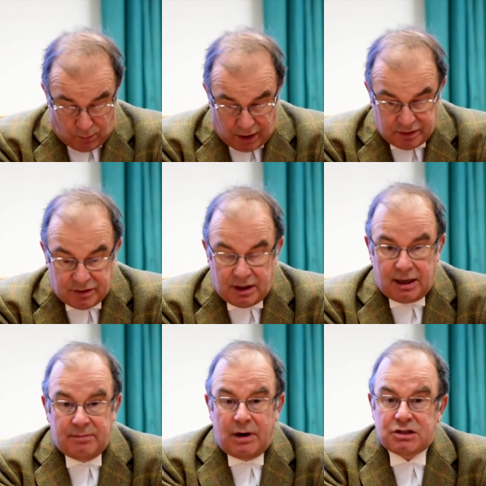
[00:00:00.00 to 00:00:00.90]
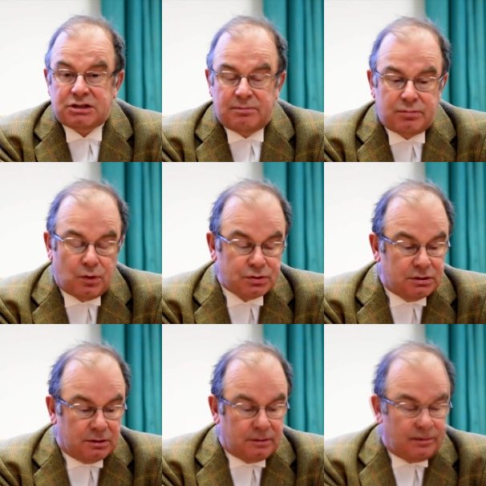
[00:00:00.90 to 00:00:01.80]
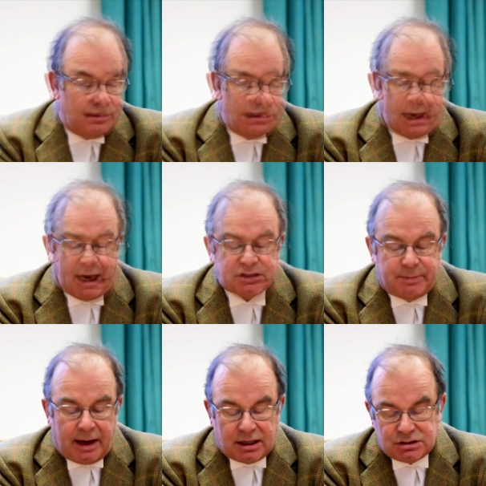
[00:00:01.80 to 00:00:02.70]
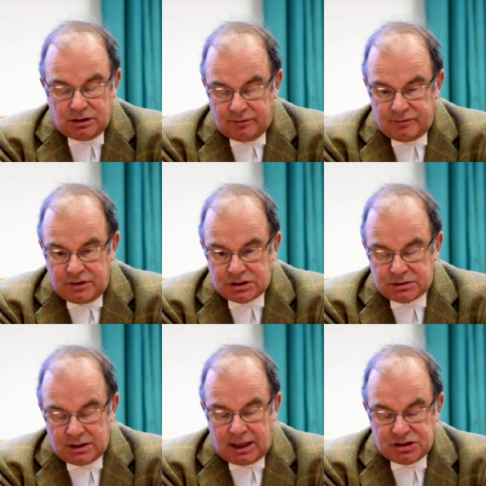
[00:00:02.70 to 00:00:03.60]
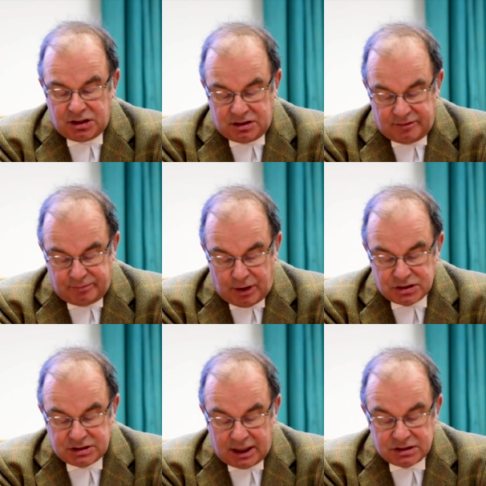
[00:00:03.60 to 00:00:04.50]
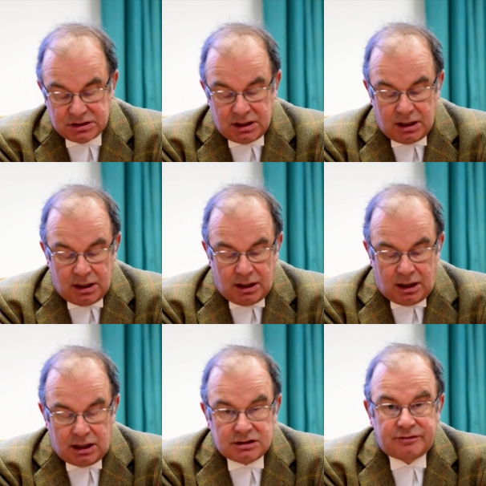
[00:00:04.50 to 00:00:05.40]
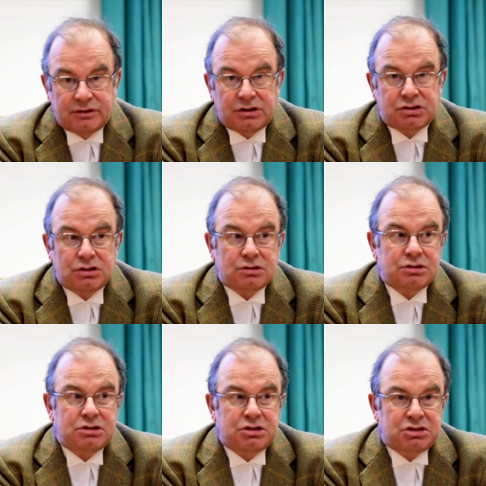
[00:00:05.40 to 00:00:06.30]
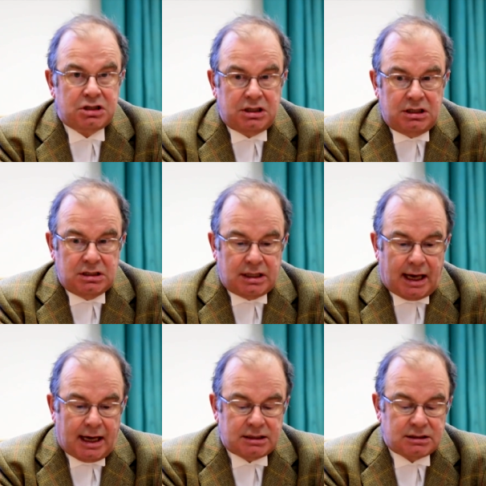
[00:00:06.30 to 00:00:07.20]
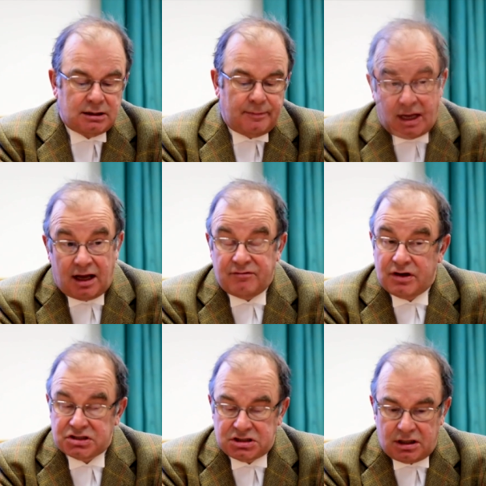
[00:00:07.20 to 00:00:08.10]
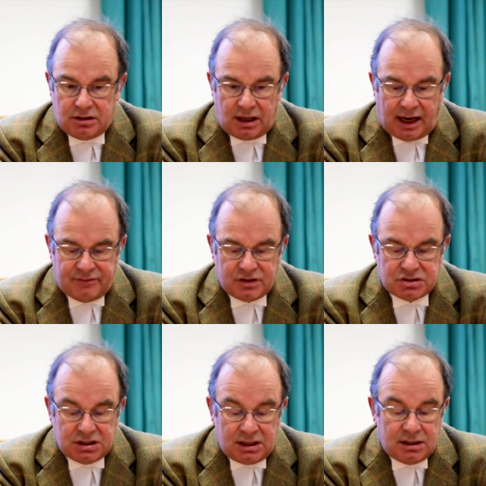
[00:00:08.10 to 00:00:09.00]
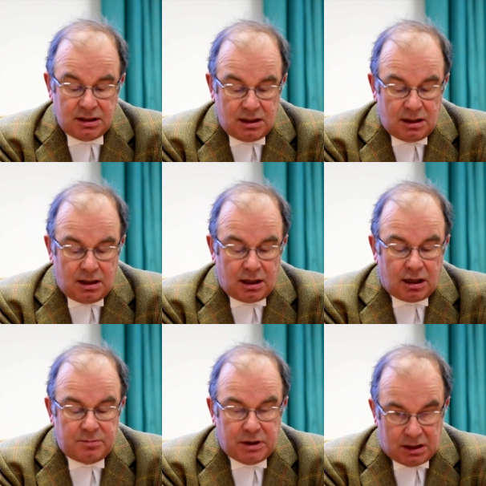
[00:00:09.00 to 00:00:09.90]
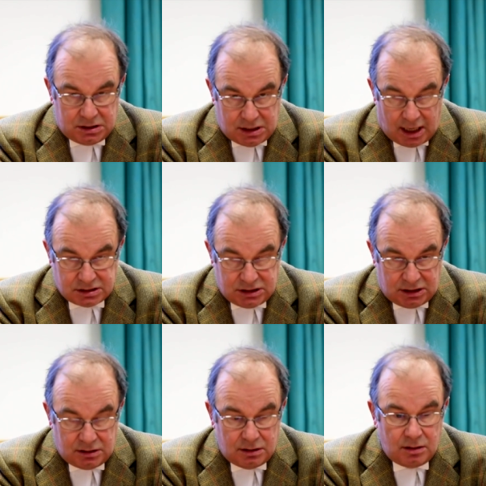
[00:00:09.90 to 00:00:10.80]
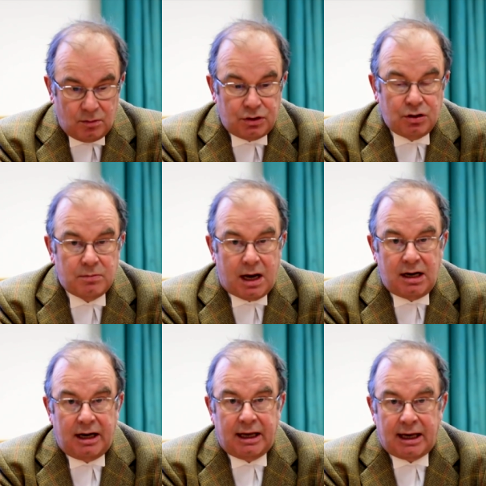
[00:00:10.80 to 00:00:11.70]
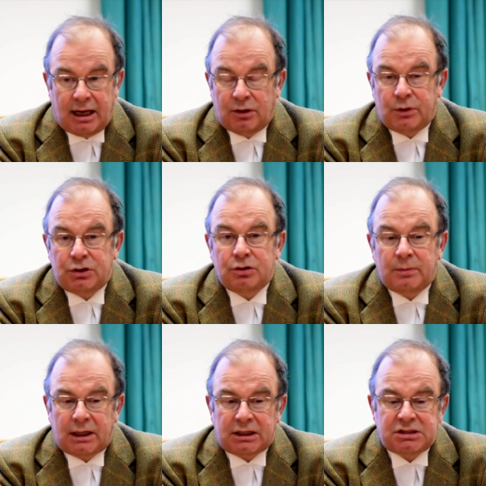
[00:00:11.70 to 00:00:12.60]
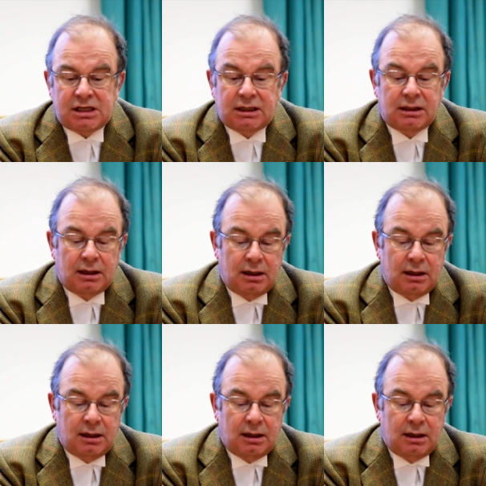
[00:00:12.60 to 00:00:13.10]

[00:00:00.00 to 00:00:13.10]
One of the most important aspects of this educative process is for the children to see that adversarial advocacy can be conducted humanely and with humanity